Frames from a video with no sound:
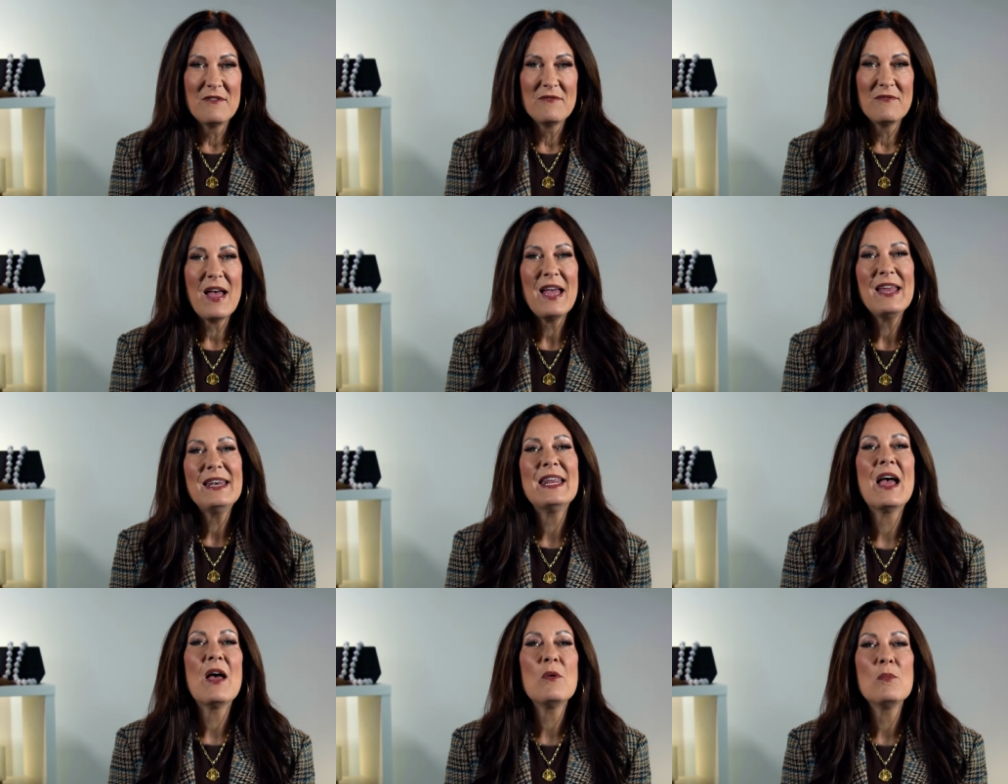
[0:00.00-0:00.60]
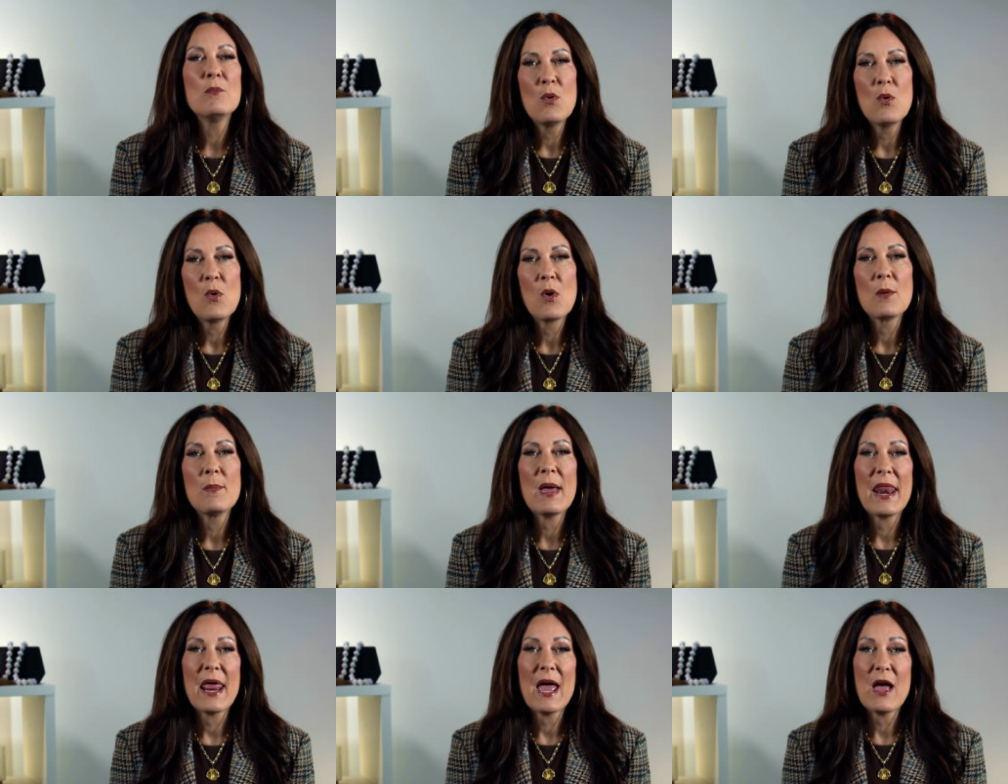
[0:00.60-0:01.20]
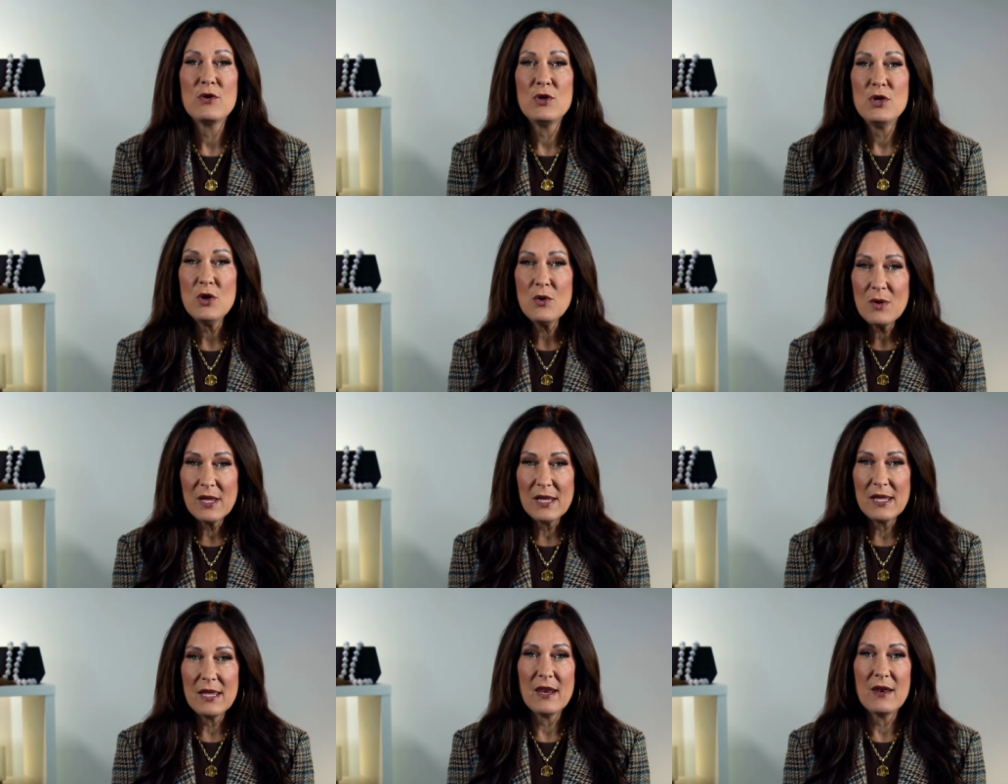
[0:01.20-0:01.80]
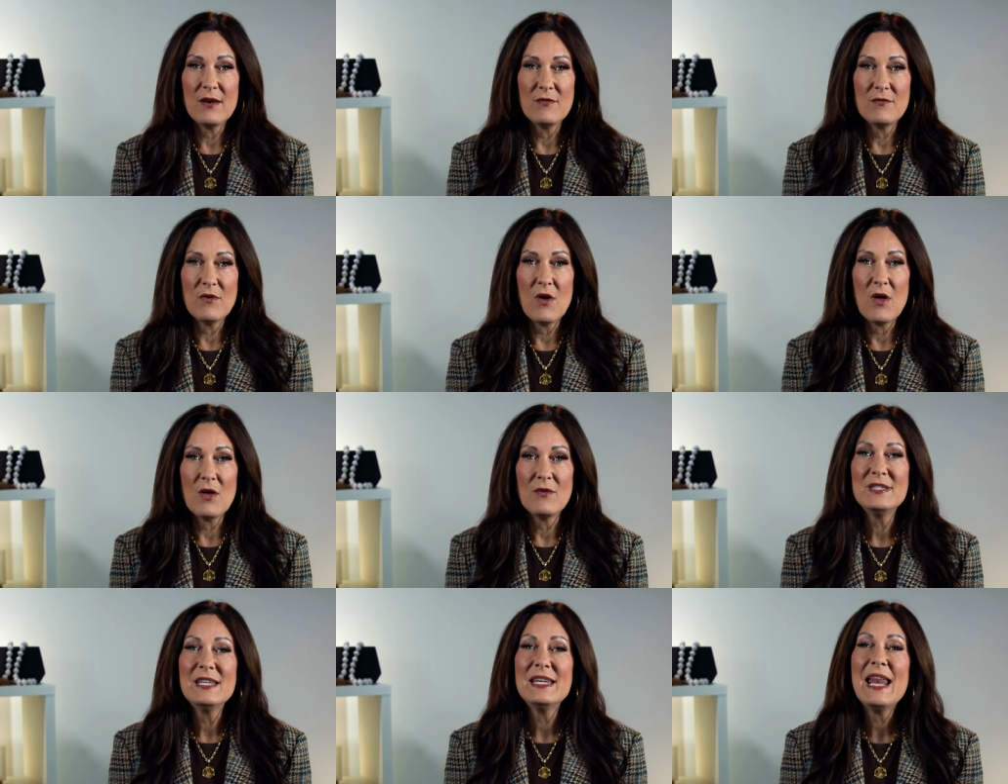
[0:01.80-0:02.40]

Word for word: Find out more about how you can get involved